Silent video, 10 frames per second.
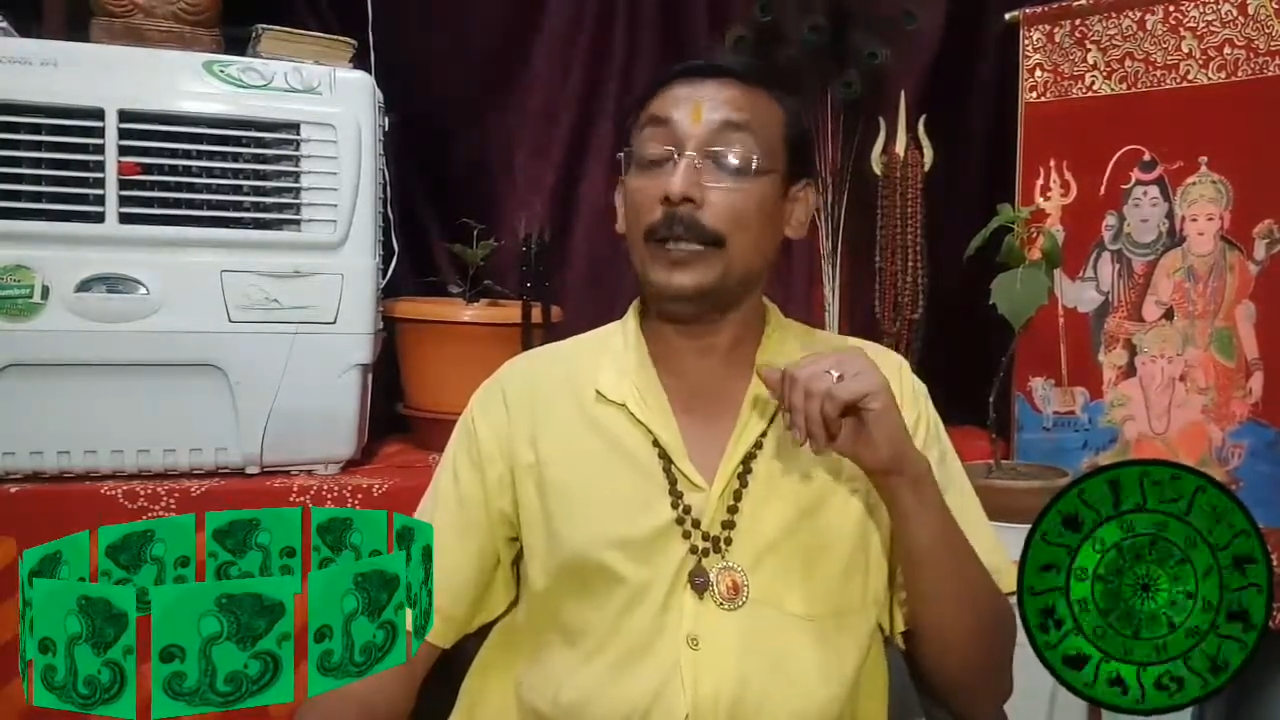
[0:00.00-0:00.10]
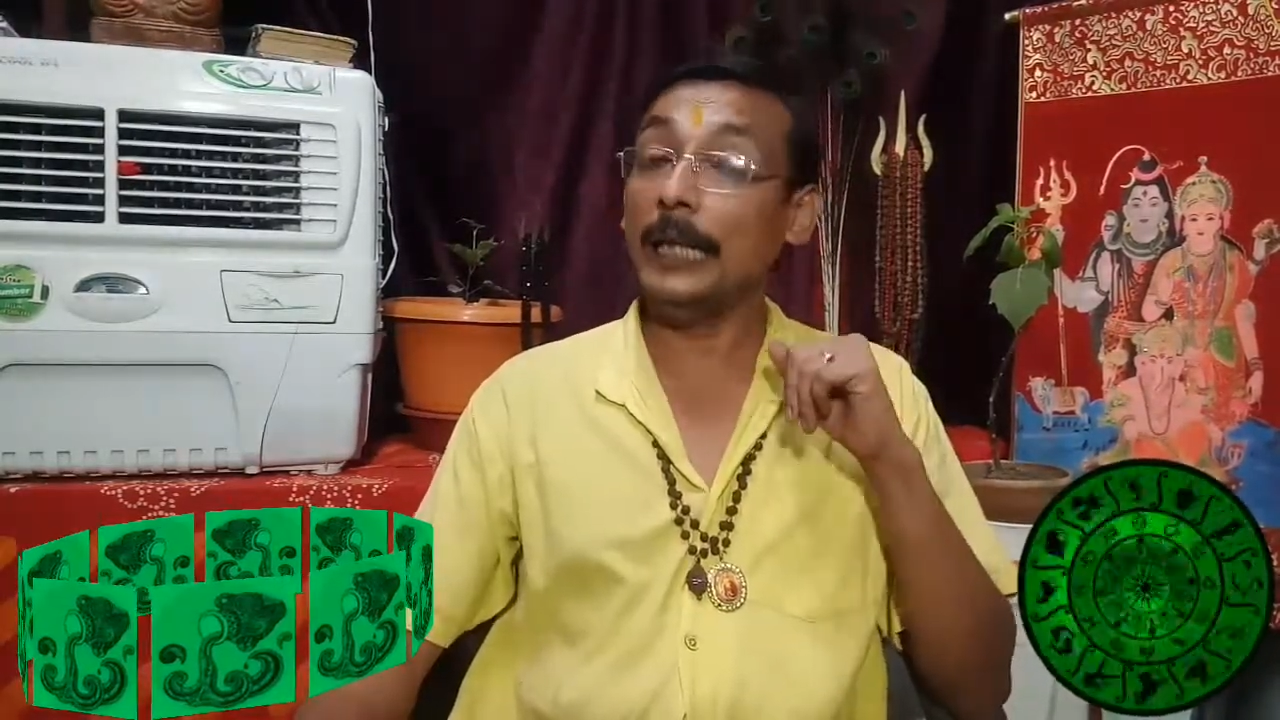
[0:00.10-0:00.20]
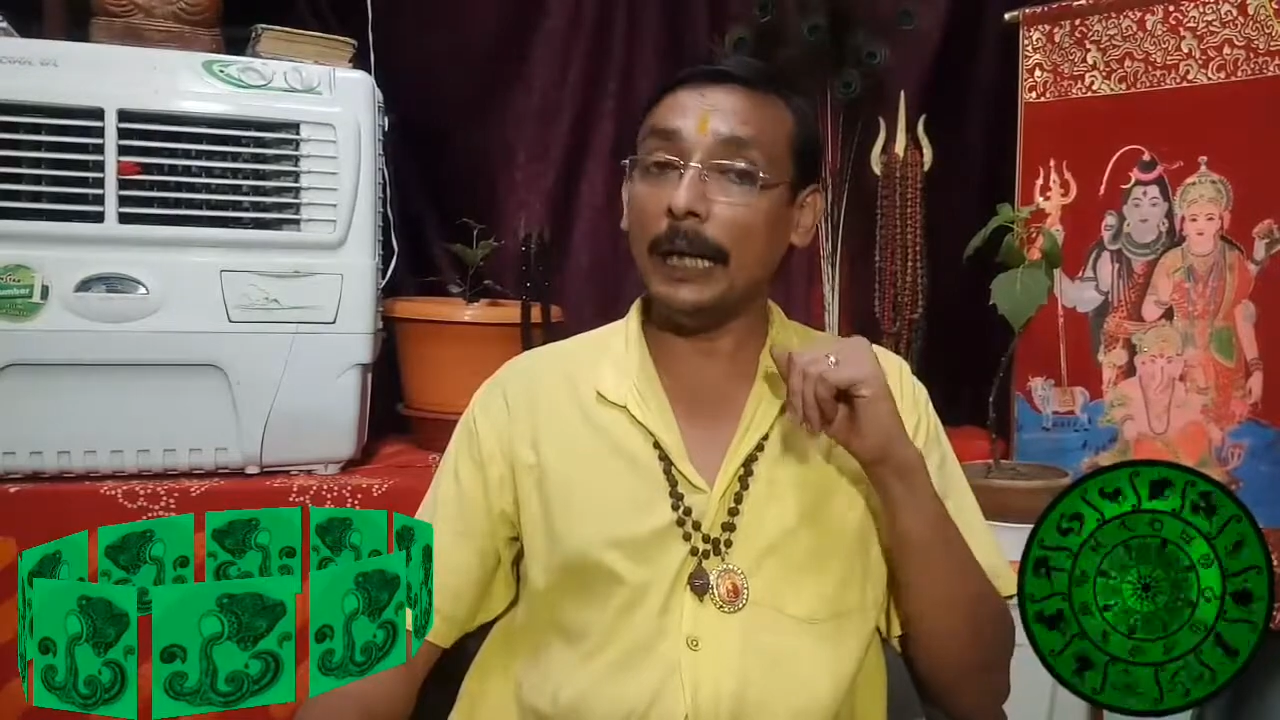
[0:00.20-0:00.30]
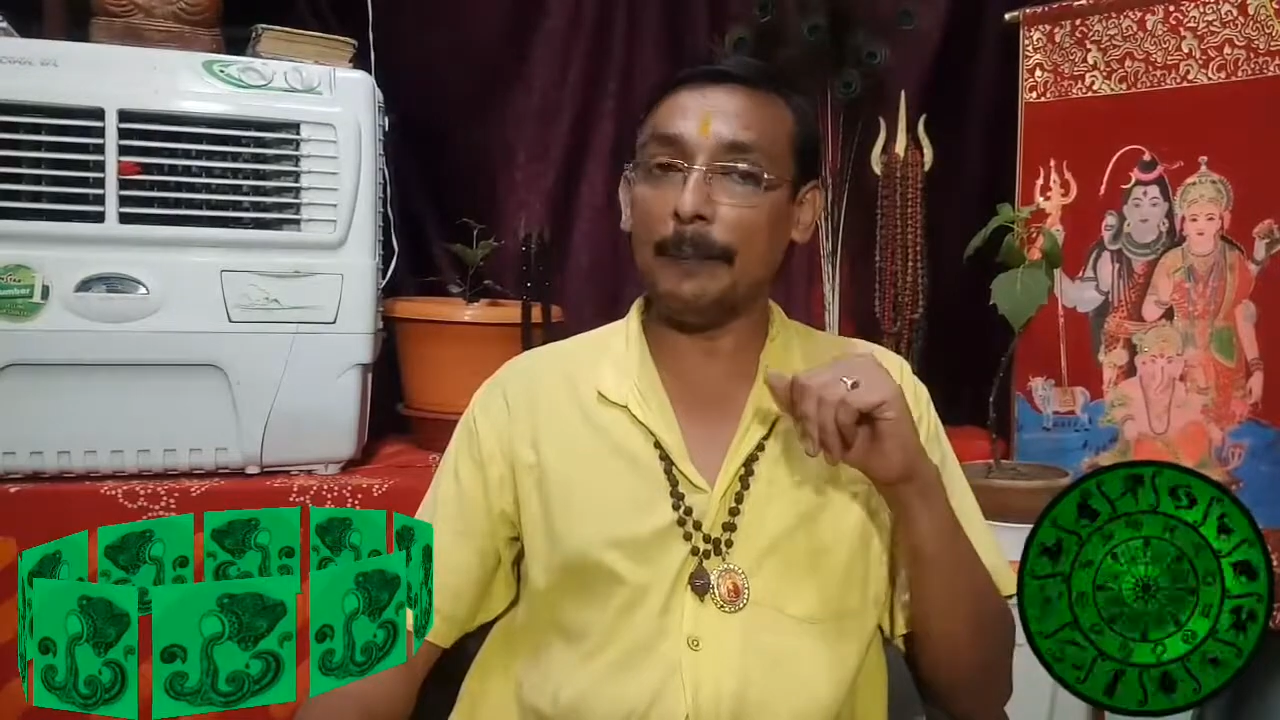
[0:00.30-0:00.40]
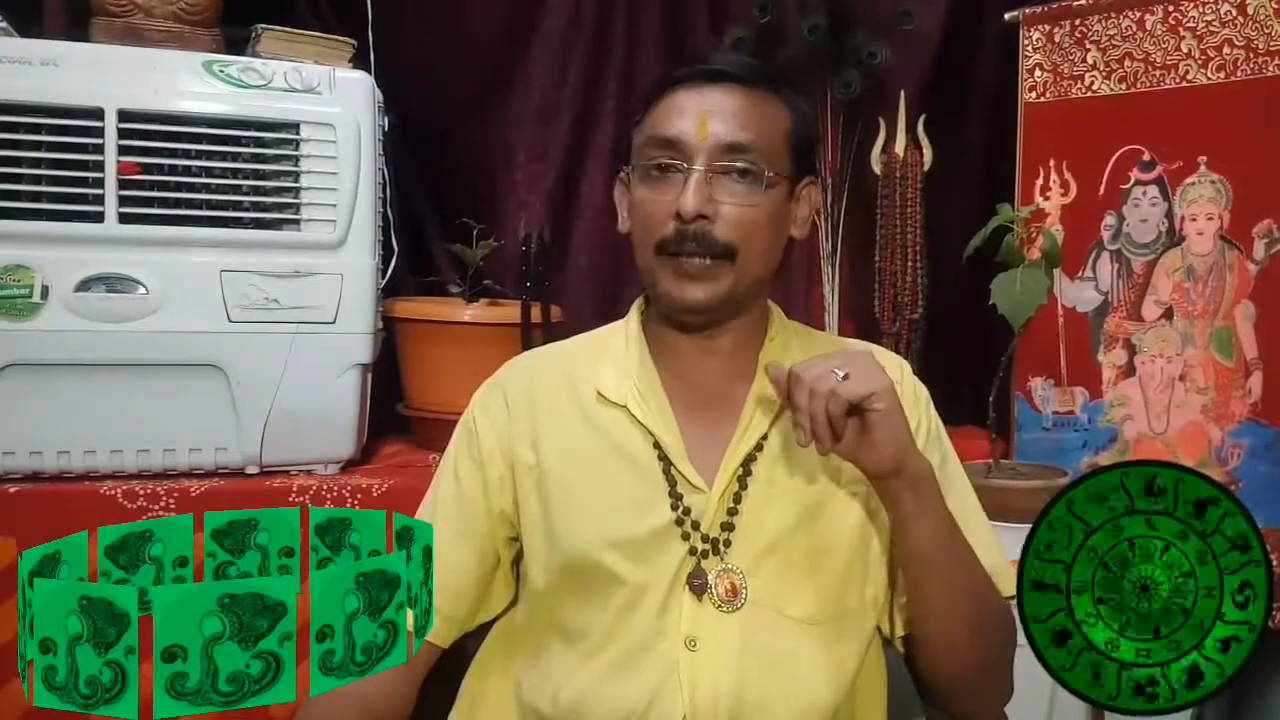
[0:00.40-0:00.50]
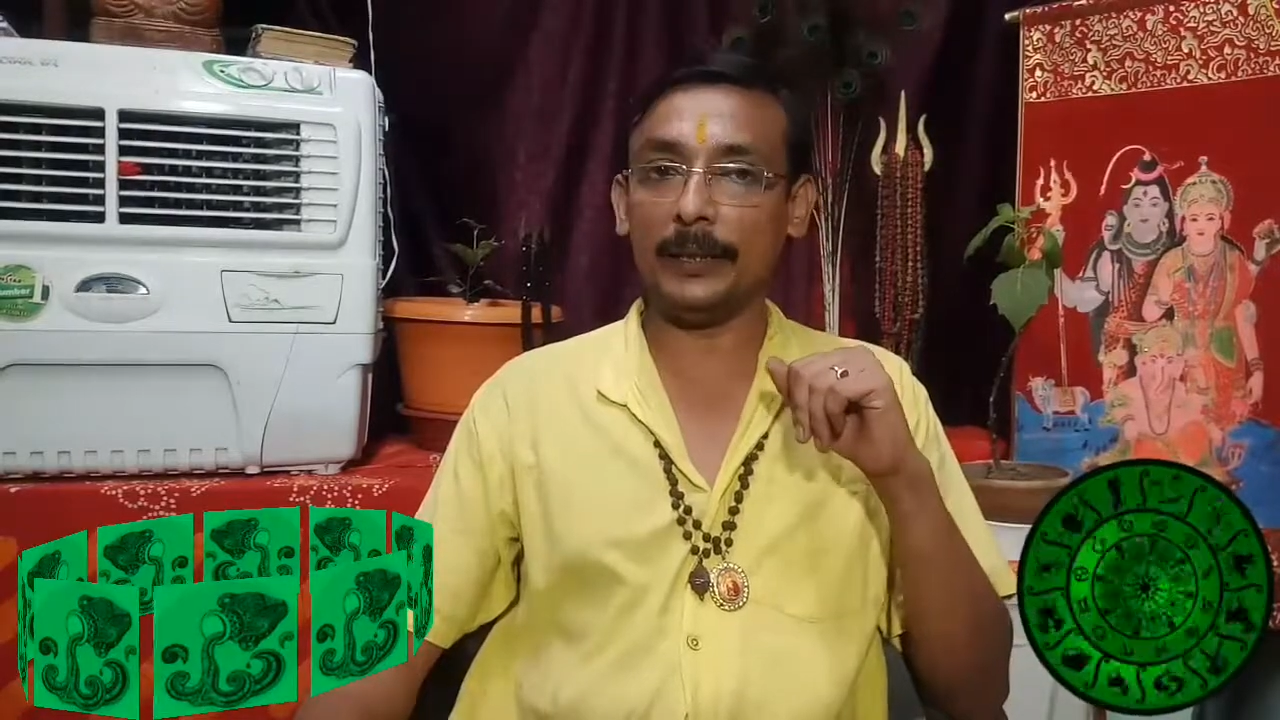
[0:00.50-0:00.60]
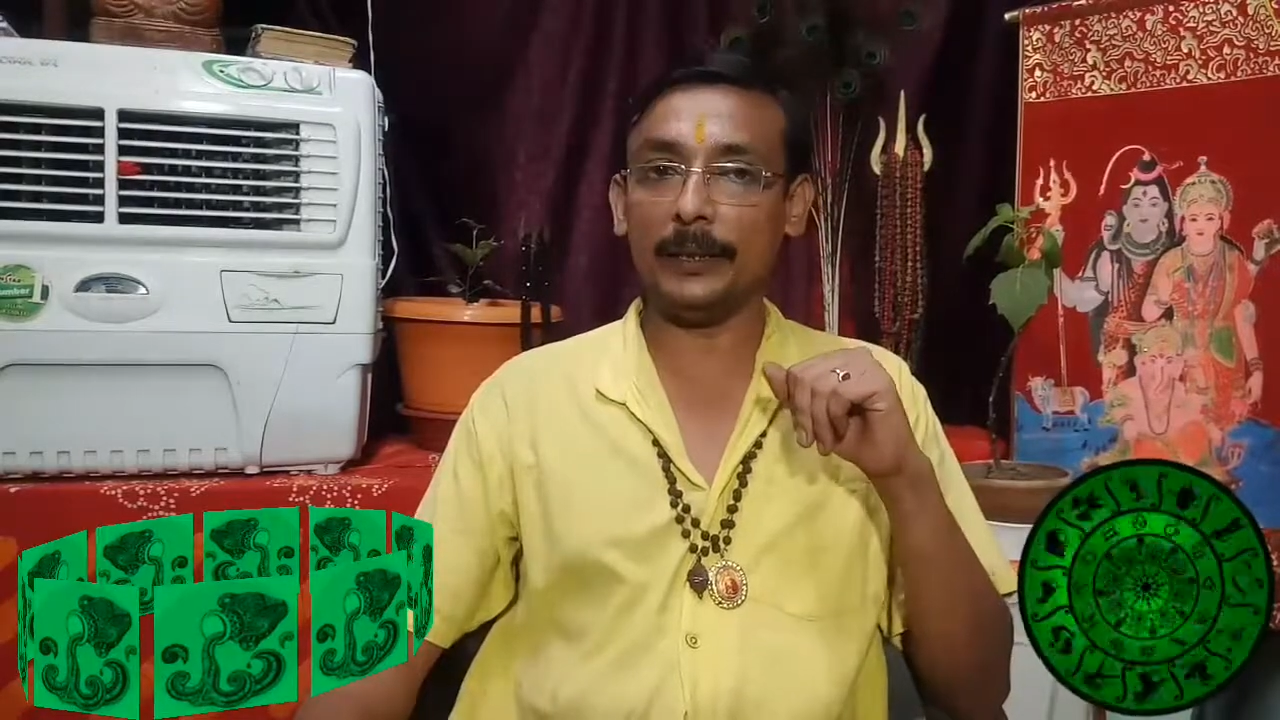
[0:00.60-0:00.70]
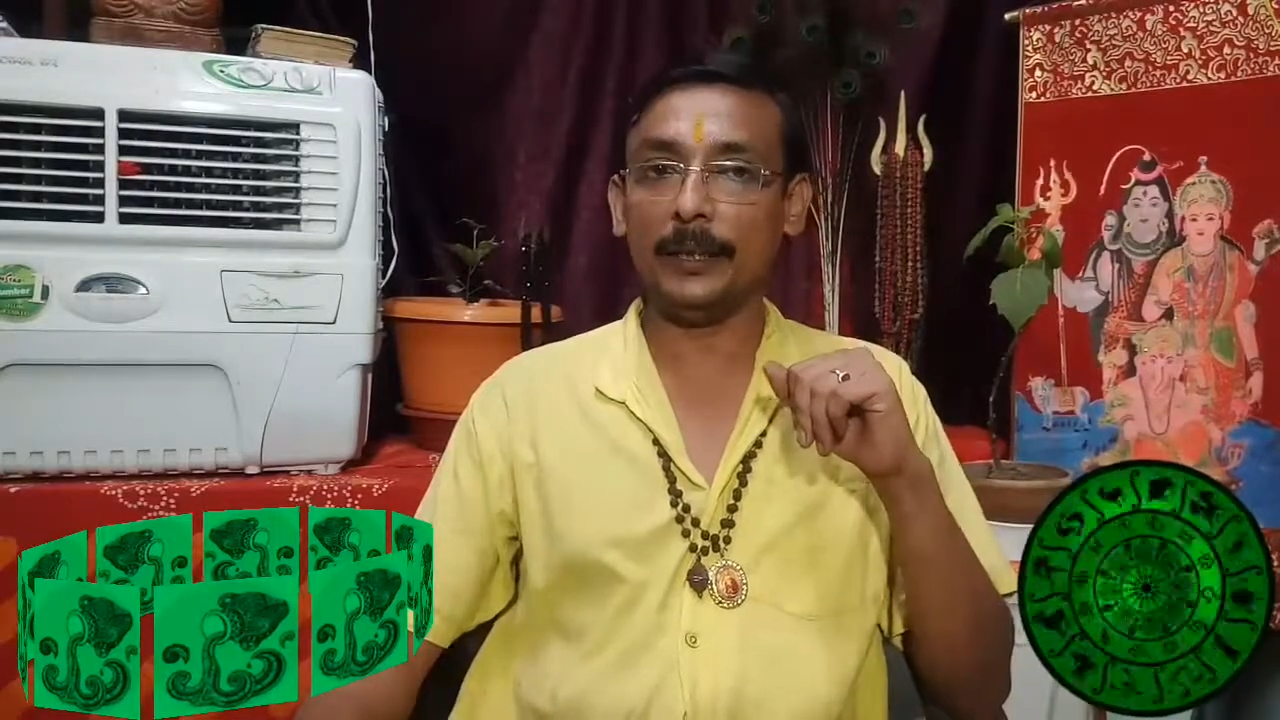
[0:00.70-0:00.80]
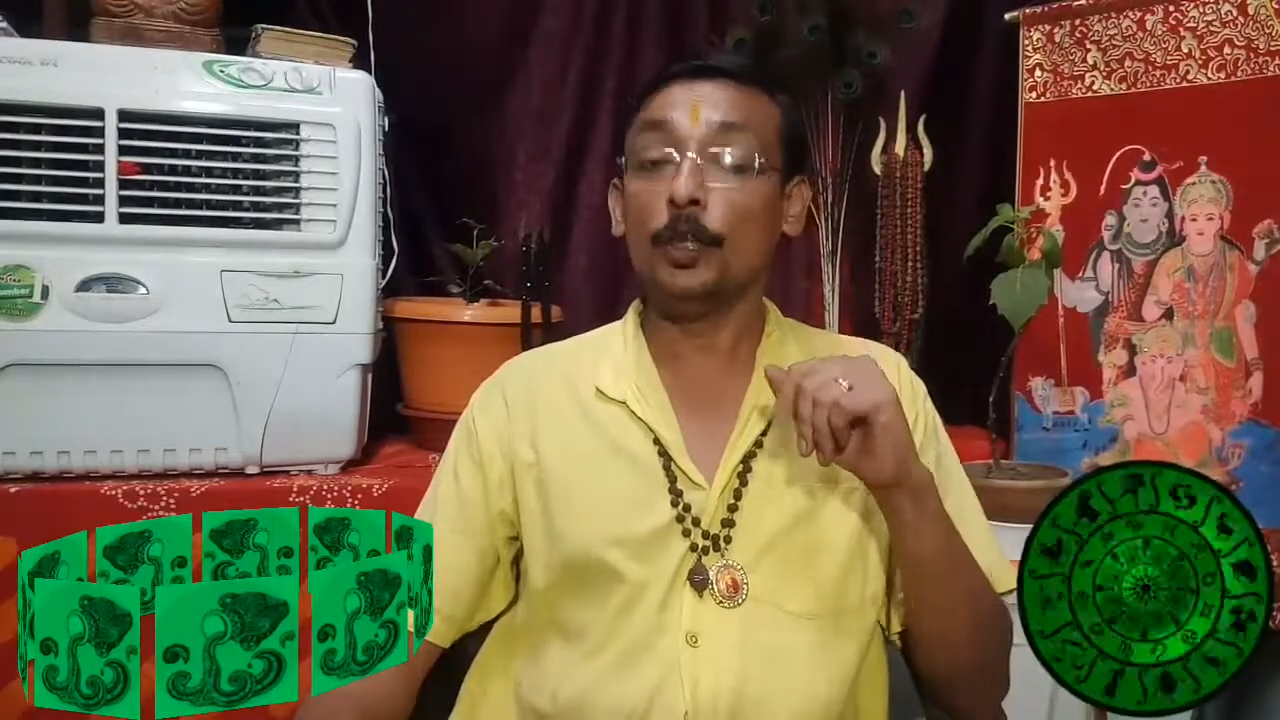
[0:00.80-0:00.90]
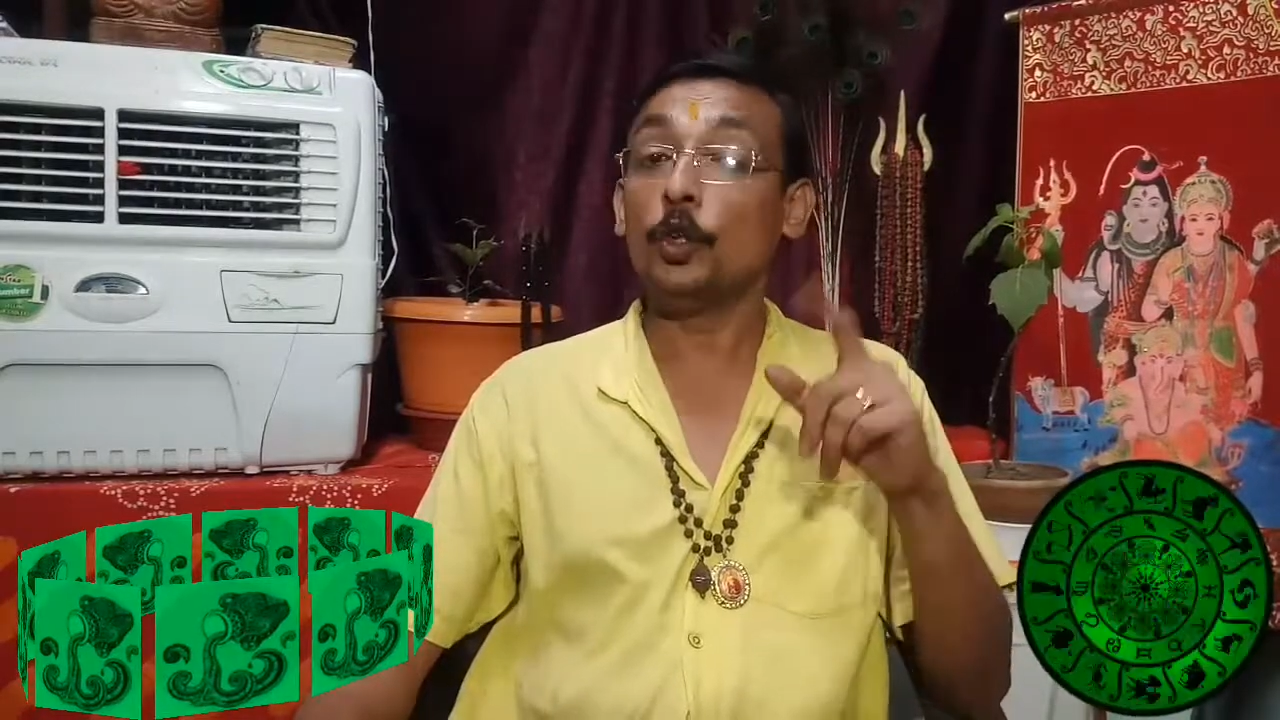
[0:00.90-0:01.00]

eleventh,